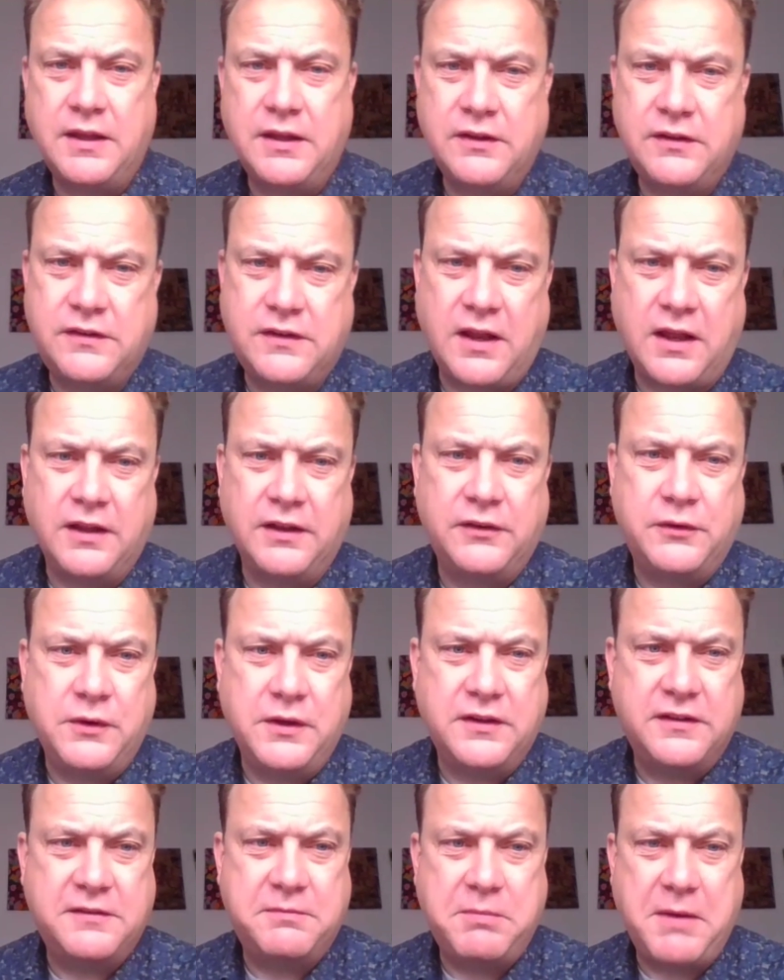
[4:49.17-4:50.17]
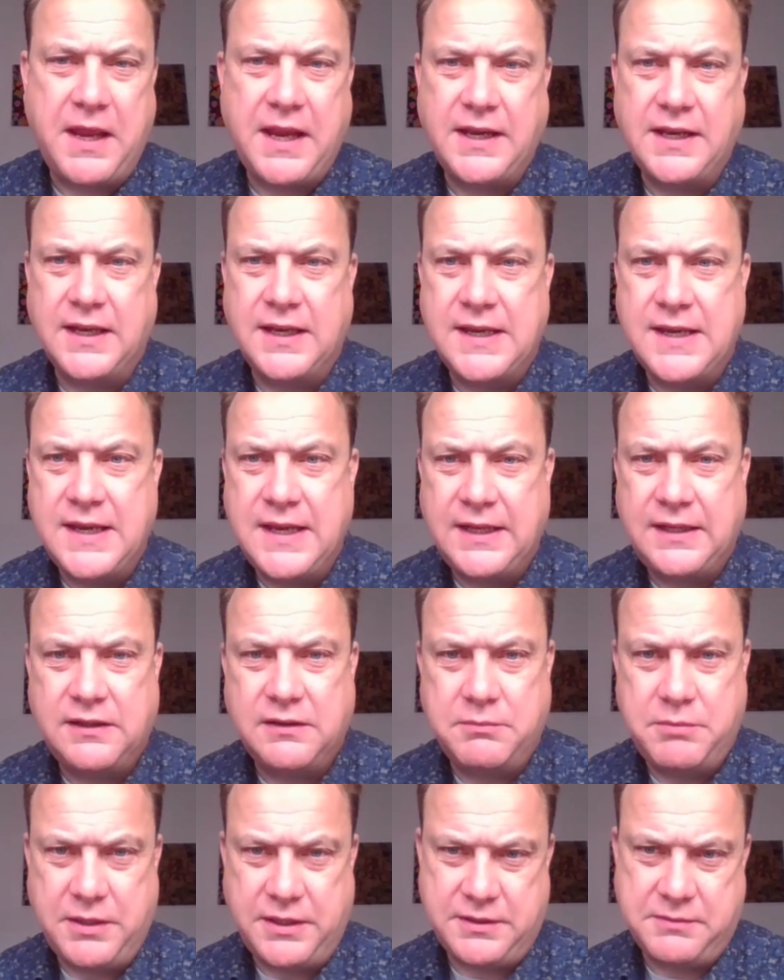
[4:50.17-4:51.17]
start to explain a
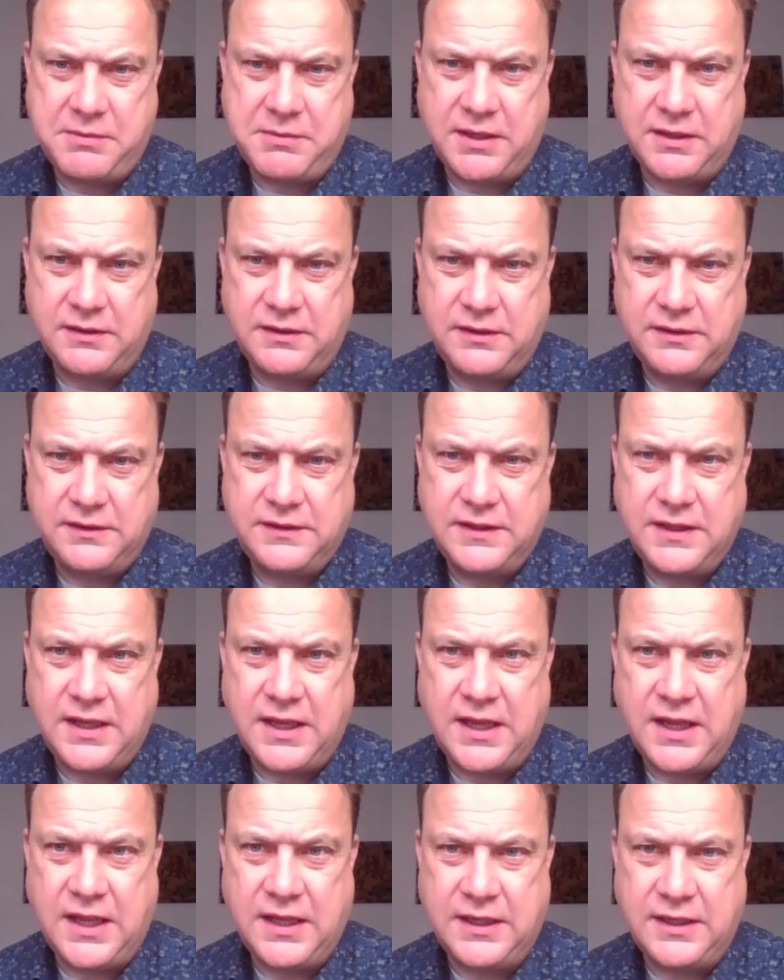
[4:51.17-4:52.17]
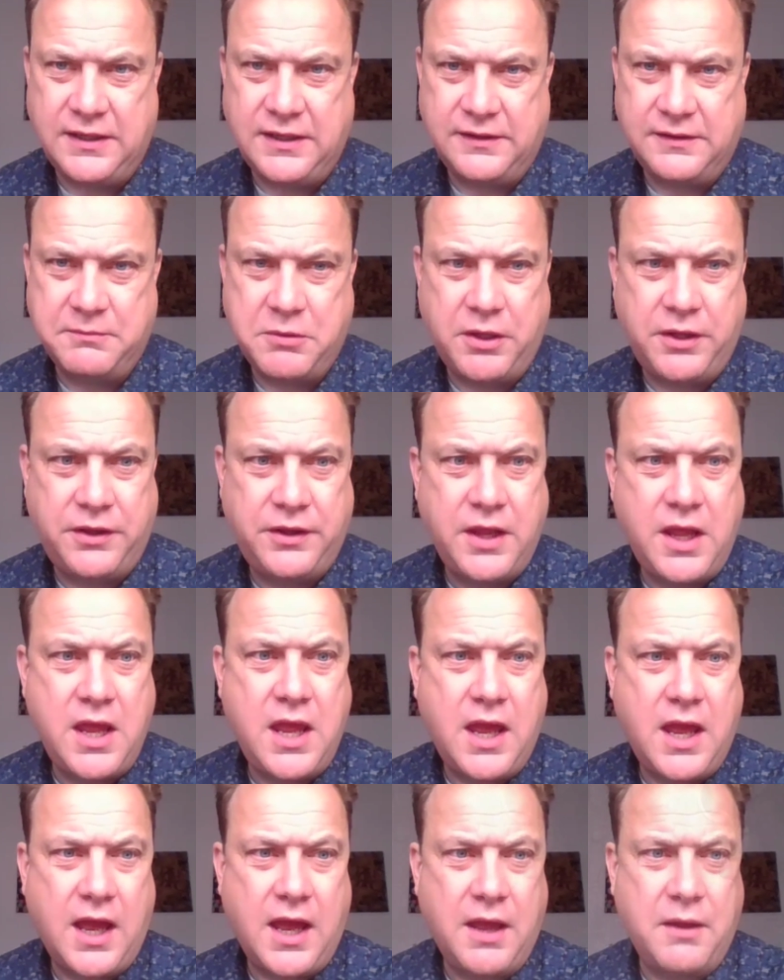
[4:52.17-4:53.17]
little bit about Elizabeth,
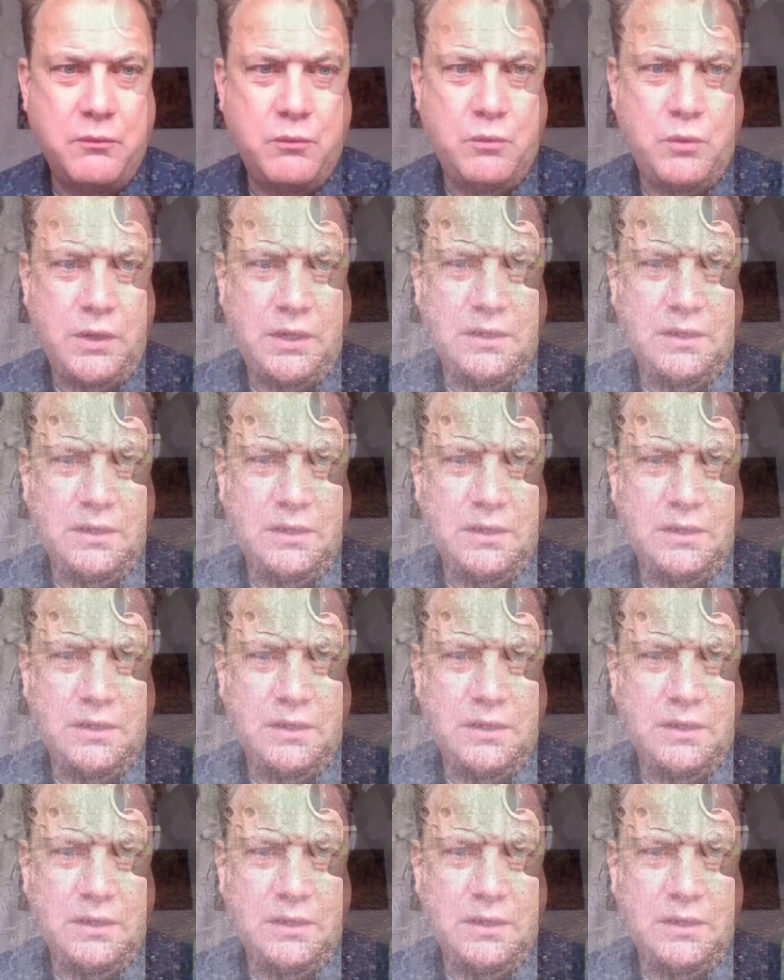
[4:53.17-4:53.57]
we